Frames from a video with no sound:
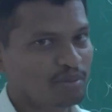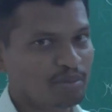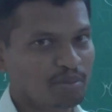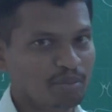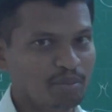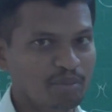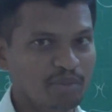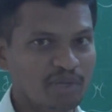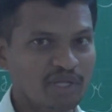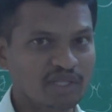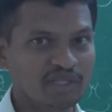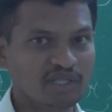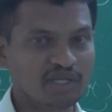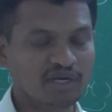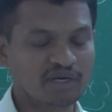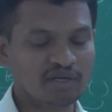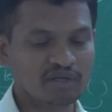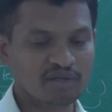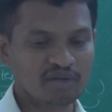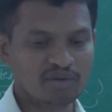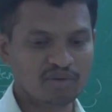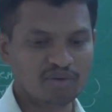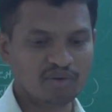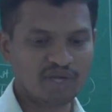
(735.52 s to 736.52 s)
method,
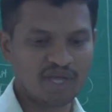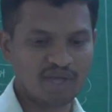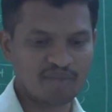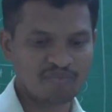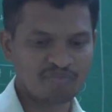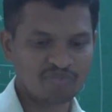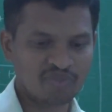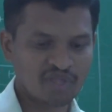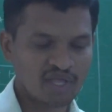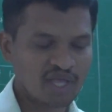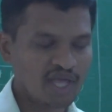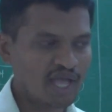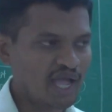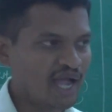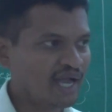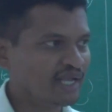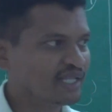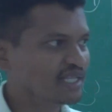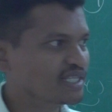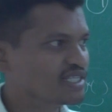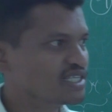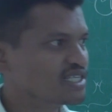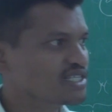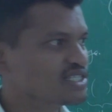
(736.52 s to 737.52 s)
okay,
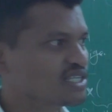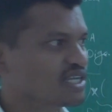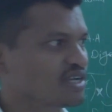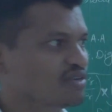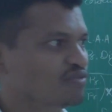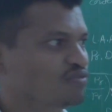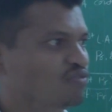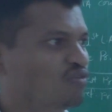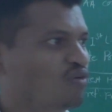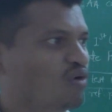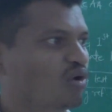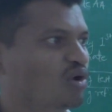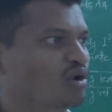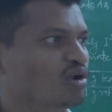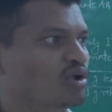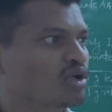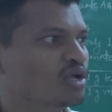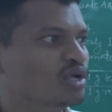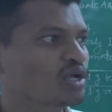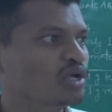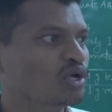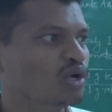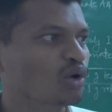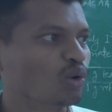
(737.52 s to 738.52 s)
and this is done for
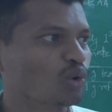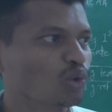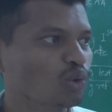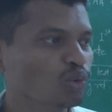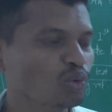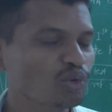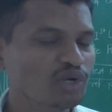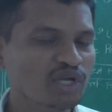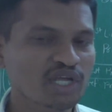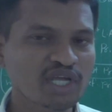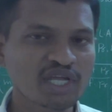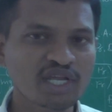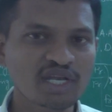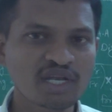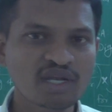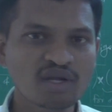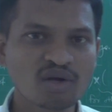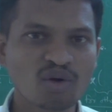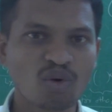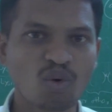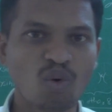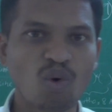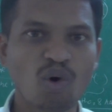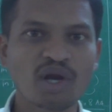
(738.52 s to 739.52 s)

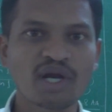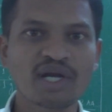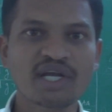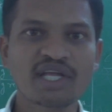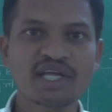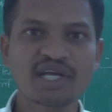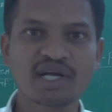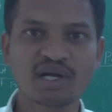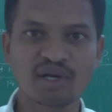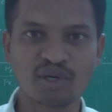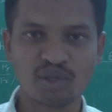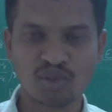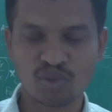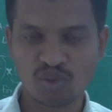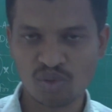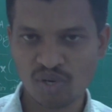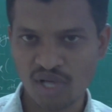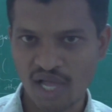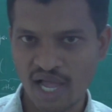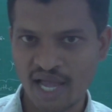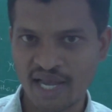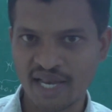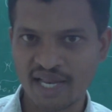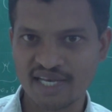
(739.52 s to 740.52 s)
routine quality control
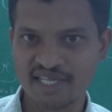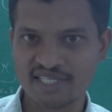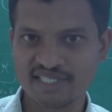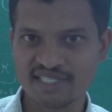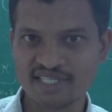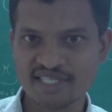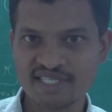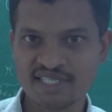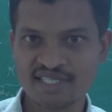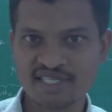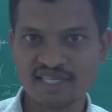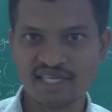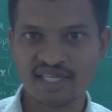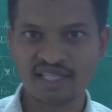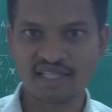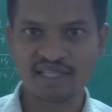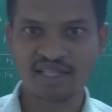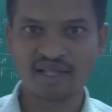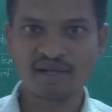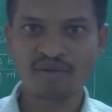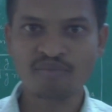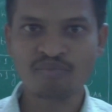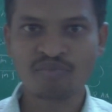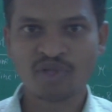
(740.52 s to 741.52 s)
analysis in
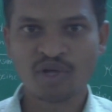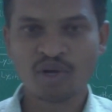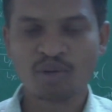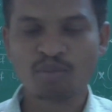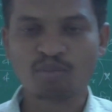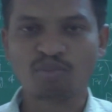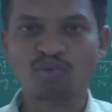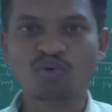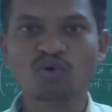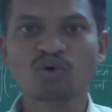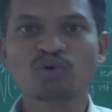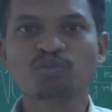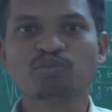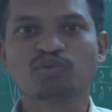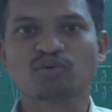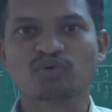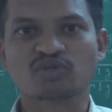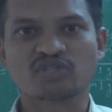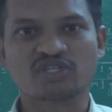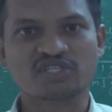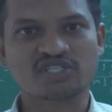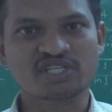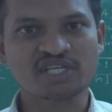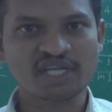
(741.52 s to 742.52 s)
the food
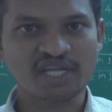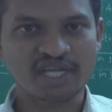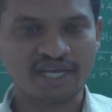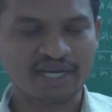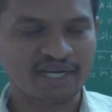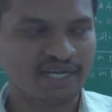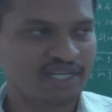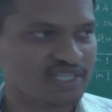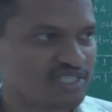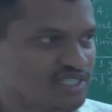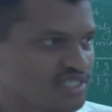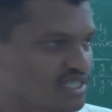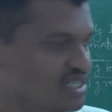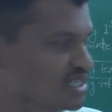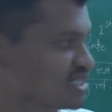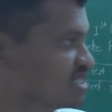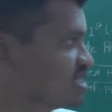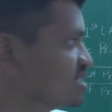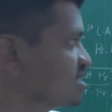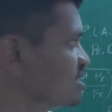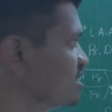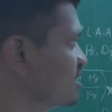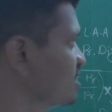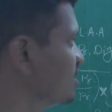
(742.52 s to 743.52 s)
processing
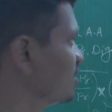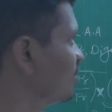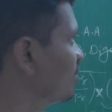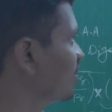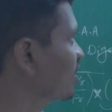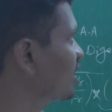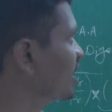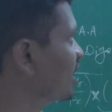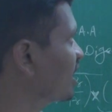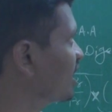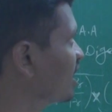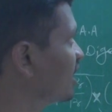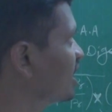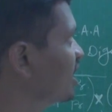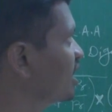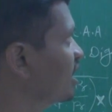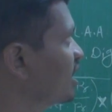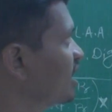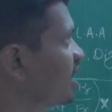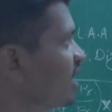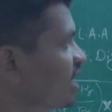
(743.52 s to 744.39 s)
industries, okay.